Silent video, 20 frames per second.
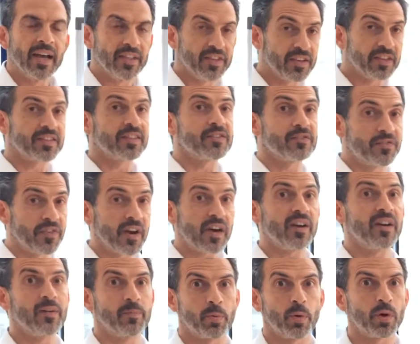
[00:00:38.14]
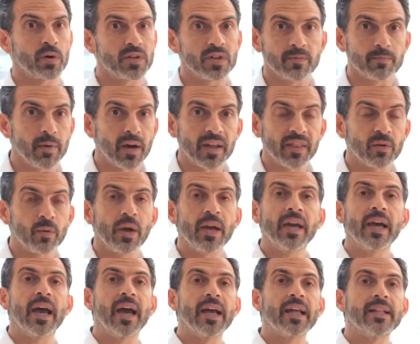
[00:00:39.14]
This is very important, by the
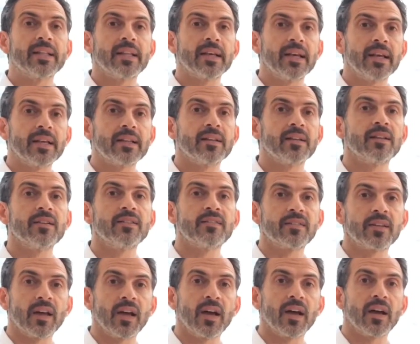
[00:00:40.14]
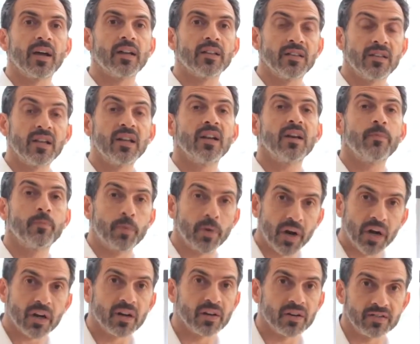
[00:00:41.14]
way, and it is a deal
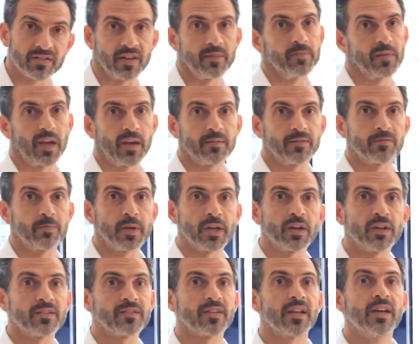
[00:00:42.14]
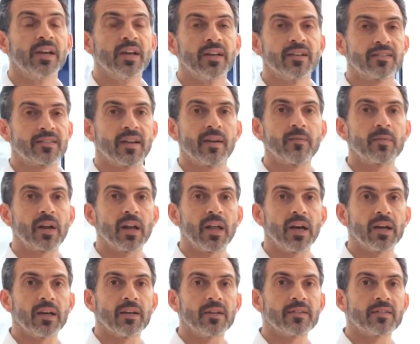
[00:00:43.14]
breaker sometimes, because some
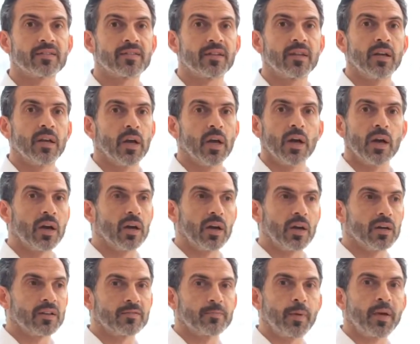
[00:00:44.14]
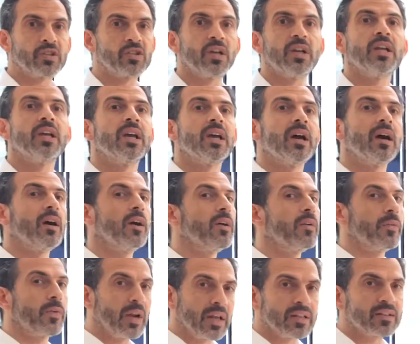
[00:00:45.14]
clients, especially
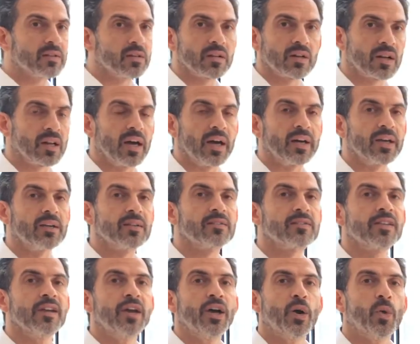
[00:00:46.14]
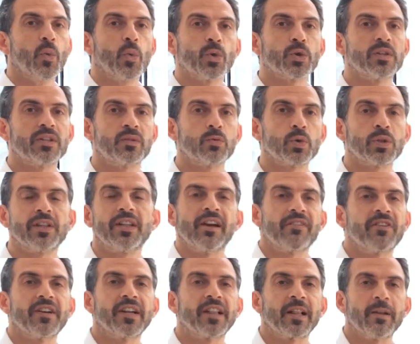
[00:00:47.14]
rental clients, would
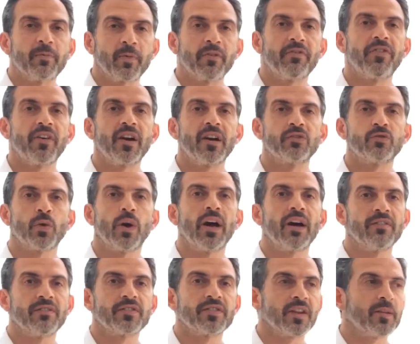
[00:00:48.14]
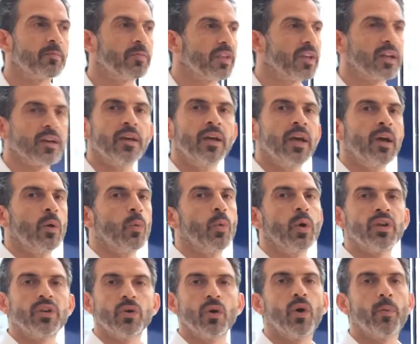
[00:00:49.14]
definitely prefer to have something
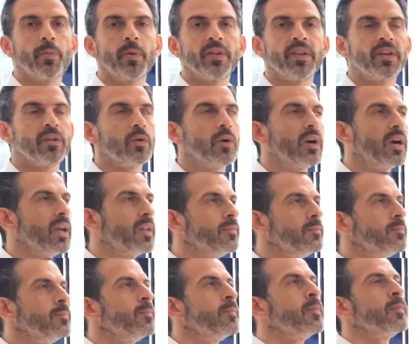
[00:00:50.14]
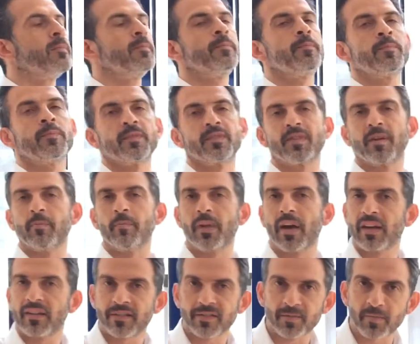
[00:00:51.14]
when you open the door and some
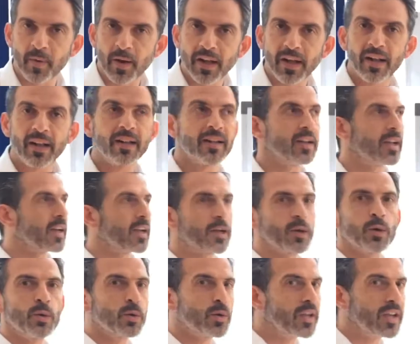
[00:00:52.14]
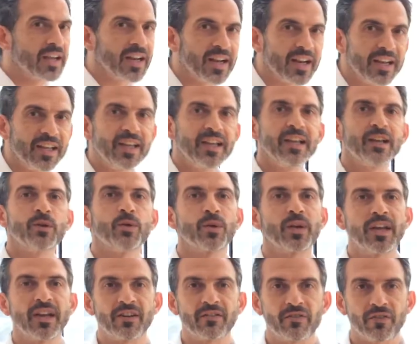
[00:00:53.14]
nice smell, like looking clean,
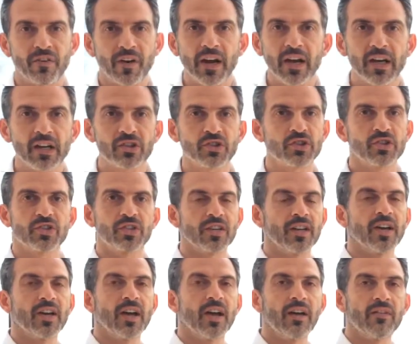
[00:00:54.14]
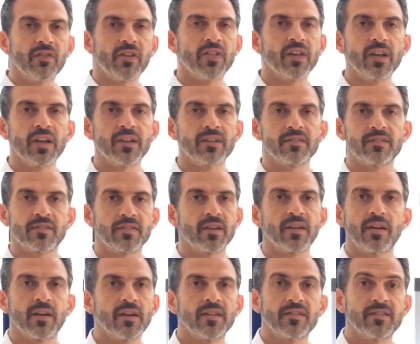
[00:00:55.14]
looking fresh, everything
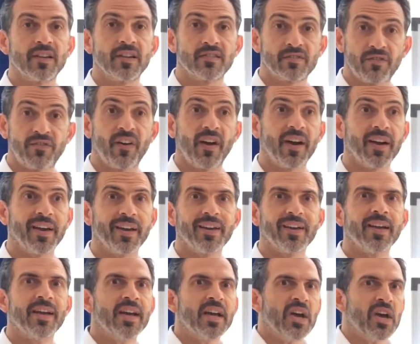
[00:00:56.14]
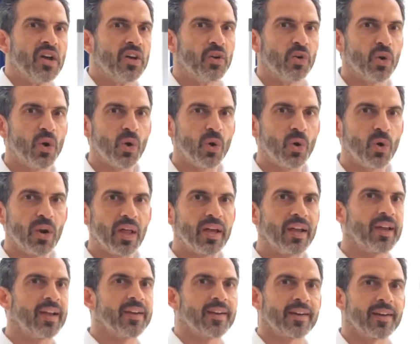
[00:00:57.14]
is fine. No,
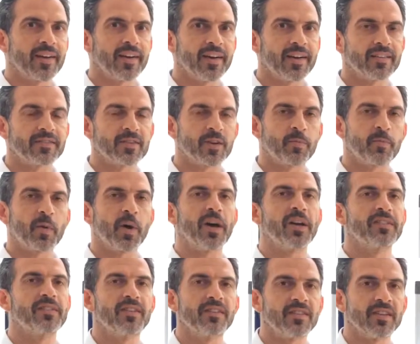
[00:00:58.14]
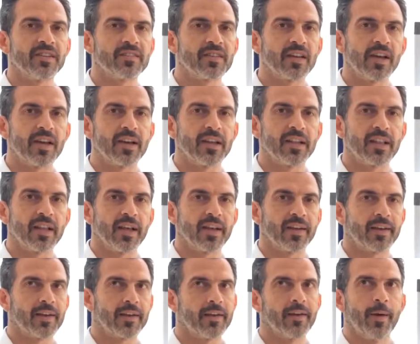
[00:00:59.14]
like surprises inside,
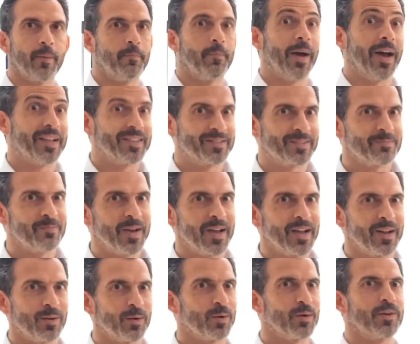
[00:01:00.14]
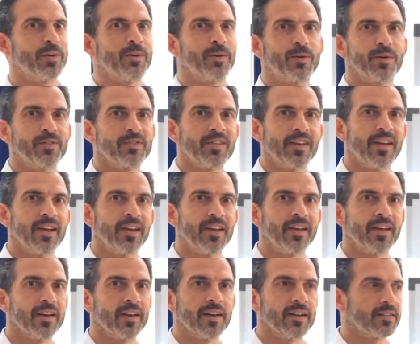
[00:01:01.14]
like a bad smell or
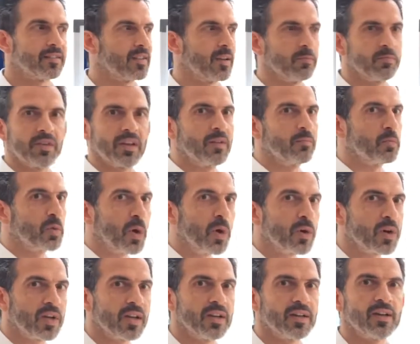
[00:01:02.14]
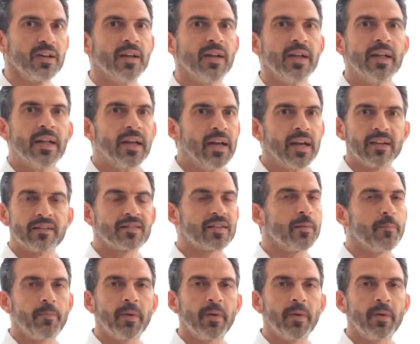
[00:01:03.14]
say something broken. It's a